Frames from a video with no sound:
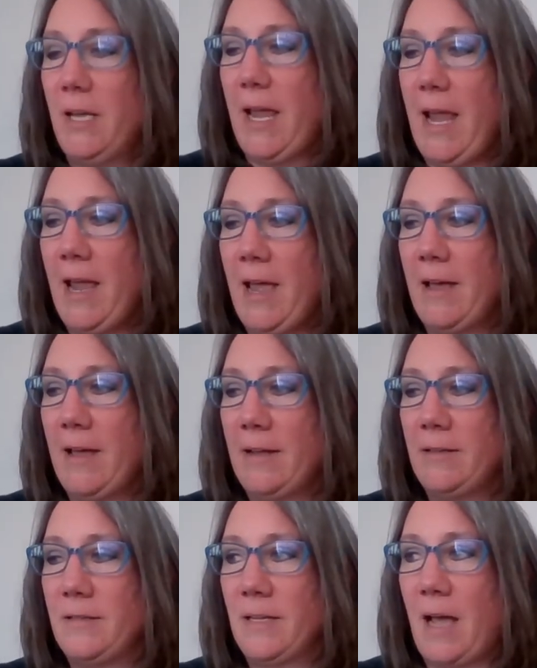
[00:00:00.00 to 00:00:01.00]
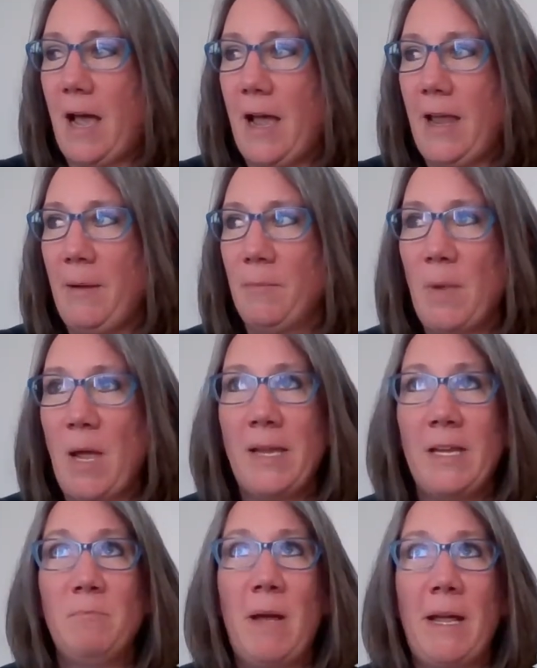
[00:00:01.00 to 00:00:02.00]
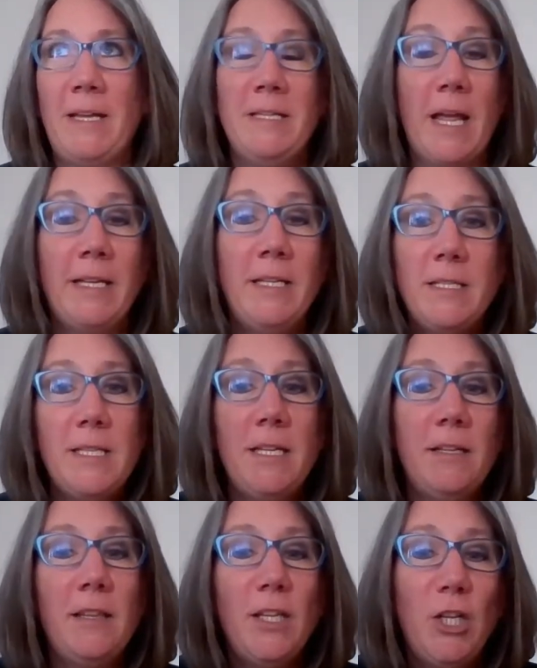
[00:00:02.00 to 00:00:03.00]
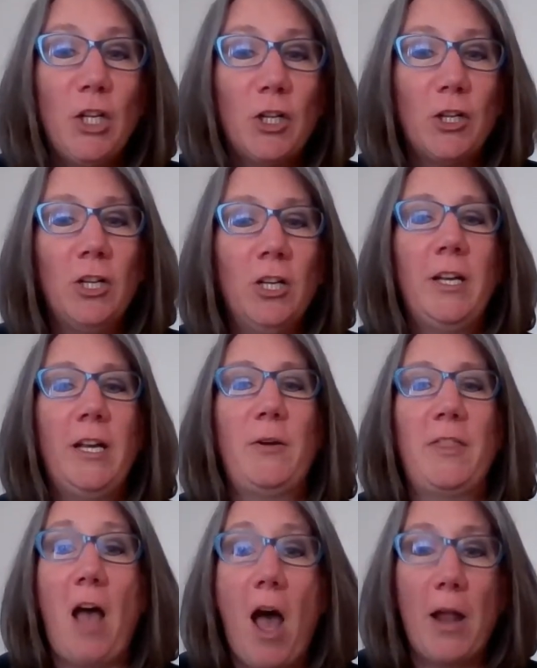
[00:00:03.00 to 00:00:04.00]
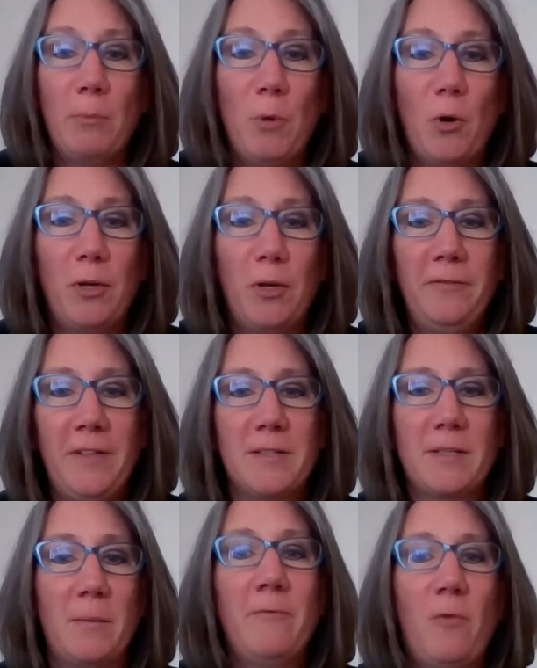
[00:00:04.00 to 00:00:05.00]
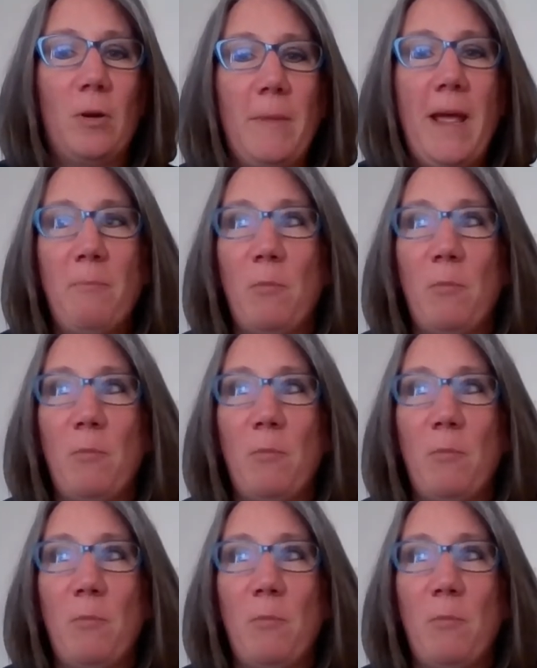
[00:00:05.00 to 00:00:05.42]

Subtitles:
And I'm in my 19th year with Automotive in some format.